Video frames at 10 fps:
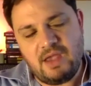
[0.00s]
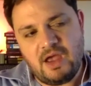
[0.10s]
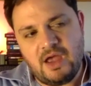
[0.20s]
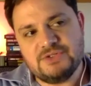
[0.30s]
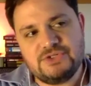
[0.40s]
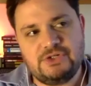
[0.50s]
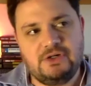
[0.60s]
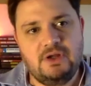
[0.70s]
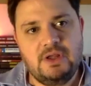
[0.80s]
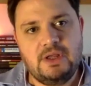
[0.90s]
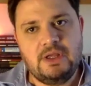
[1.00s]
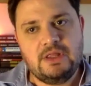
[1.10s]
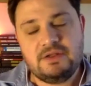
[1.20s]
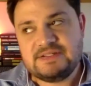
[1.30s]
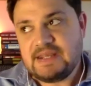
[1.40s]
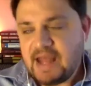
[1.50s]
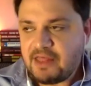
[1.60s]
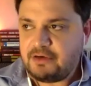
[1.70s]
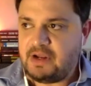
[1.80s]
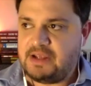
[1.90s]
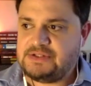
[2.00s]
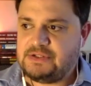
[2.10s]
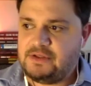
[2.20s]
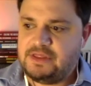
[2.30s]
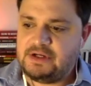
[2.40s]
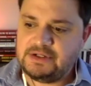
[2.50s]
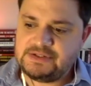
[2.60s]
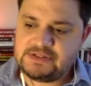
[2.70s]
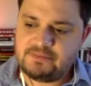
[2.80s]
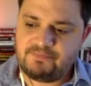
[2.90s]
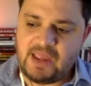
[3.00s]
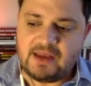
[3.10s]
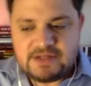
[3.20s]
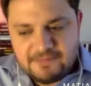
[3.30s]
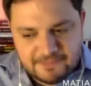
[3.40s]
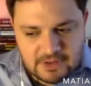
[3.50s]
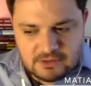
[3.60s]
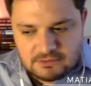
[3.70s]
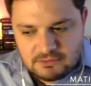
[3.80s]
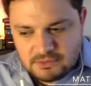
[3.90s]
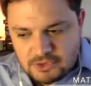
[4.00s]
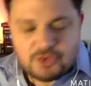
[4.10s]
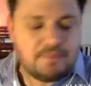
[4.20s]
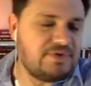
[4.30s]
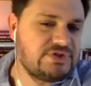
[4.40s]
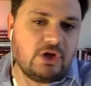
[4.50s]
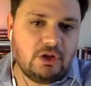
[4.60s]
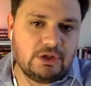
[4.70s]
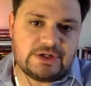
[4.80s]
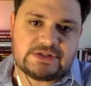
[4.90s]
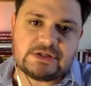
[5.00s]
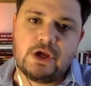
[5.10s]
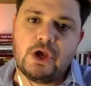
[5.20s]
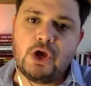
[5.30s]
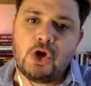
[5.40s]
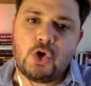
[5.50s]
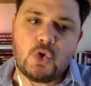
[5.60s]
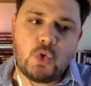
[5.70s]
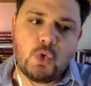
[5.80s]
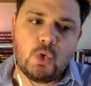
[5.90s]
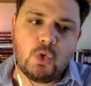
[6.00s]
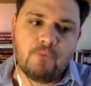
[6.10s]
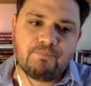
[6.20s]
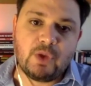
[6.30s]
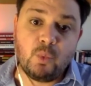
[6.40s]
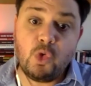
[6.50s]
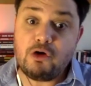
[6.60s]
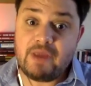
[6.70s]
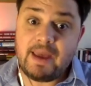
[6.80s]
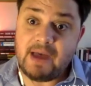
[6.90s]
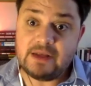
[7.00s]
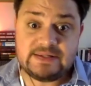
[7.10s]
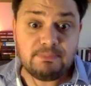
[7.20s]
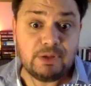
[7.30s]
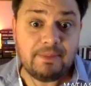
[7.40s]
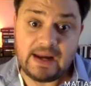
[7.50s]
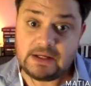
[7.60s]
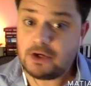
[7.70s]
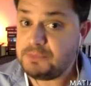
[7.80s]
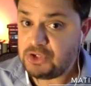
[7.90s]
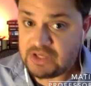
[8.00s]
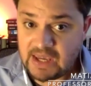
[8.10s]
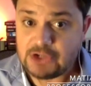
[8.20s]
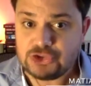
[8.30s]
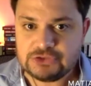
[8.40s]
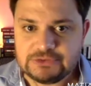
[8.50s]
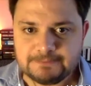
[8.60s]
answer. There's another answer. There's a different group of scholars who worry about diplomatic communication,